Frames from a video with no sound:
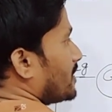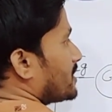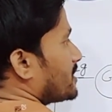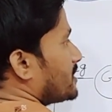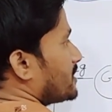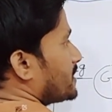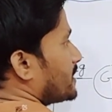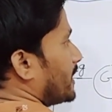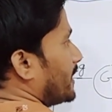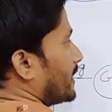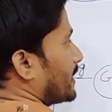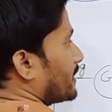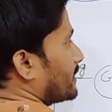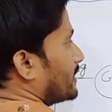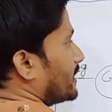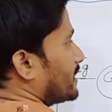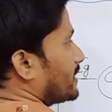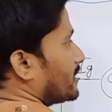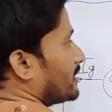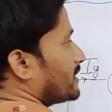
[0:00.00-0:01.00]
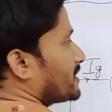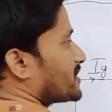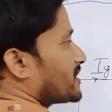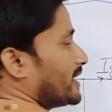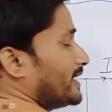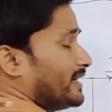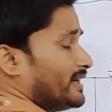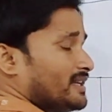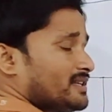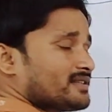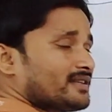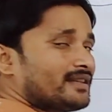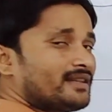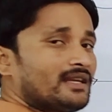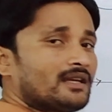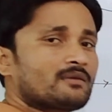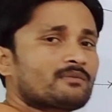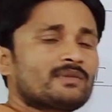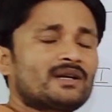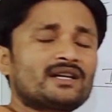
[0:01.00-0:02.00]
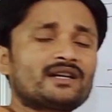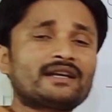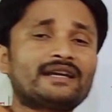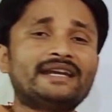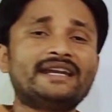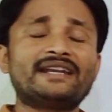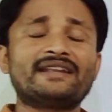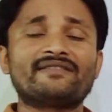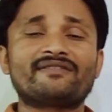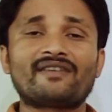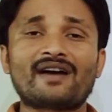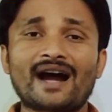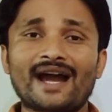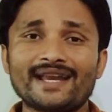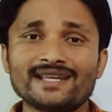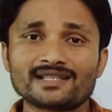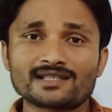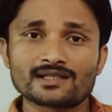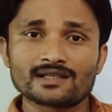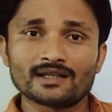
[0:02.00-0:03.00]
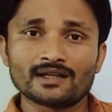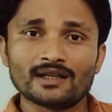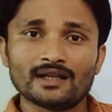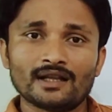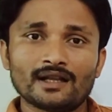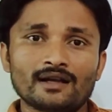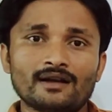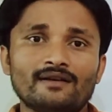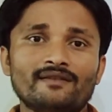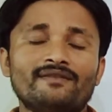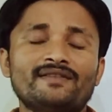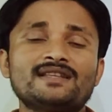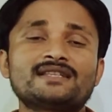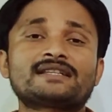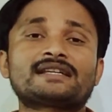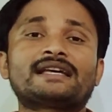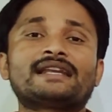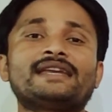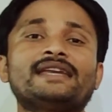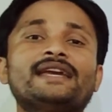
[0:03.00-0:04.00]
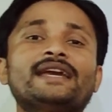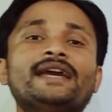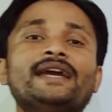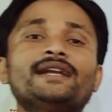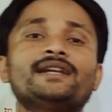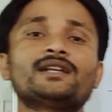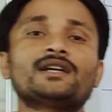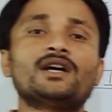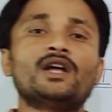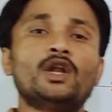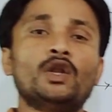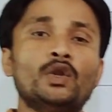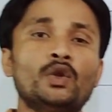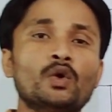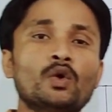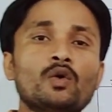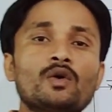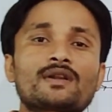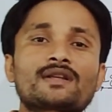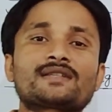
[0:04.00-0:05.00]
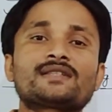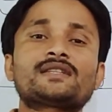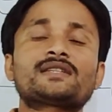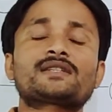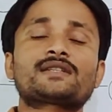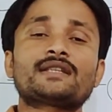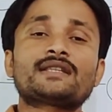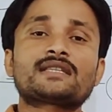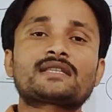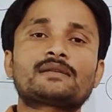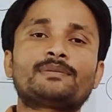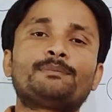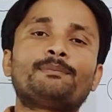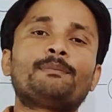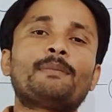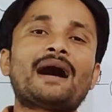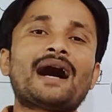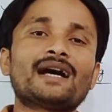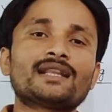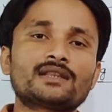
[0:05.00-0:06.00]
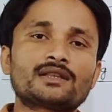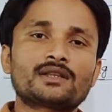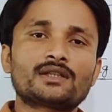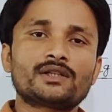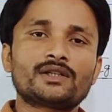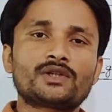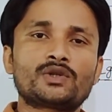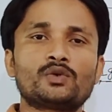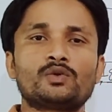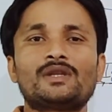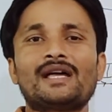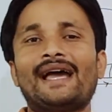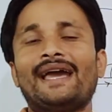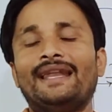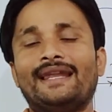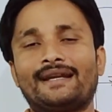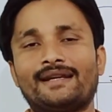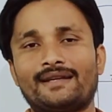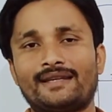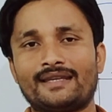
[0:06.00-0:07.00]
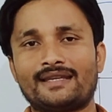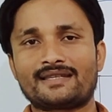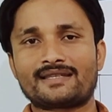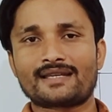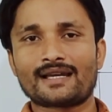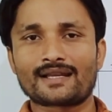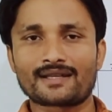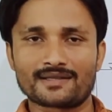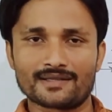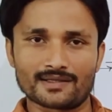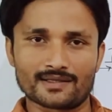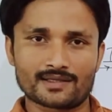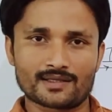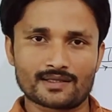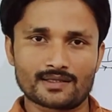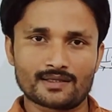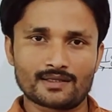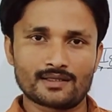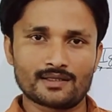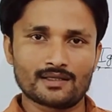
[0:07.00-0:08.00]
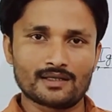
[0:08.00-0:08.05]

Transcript: shunt. That shunt is nothing but a device which create low resistance path to the electric charges.